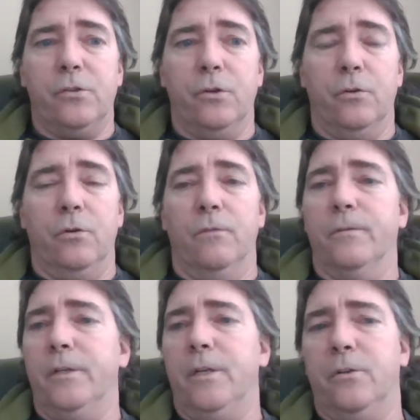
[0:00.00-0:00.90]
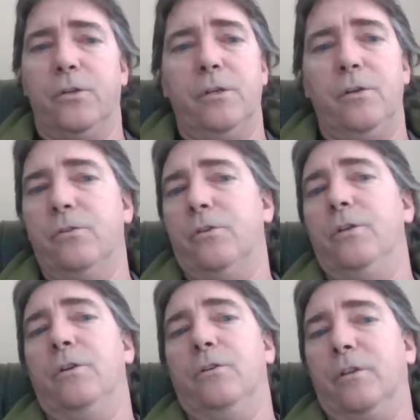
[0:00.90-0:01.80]
So over years and years
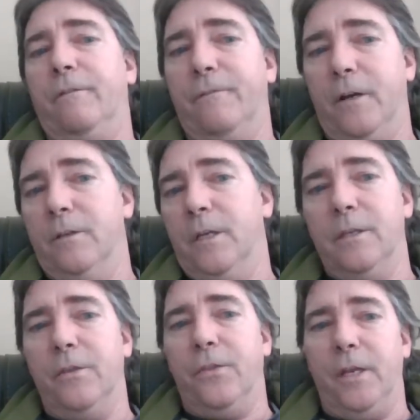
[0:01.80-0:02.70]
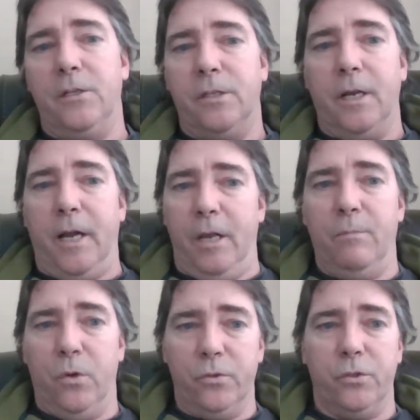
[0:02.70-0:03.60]
and years, I found that the things that I
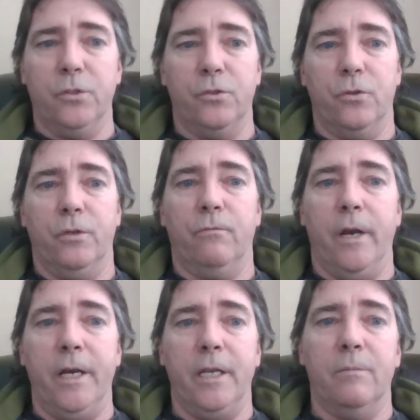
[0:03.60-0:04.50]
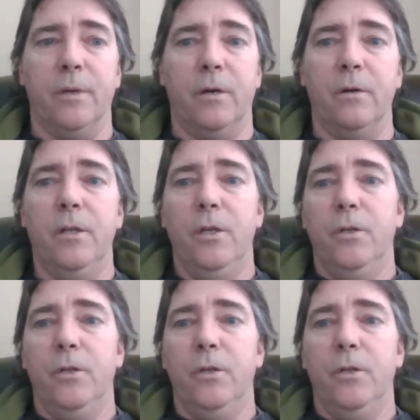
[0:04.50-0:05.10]
most enjoy writing about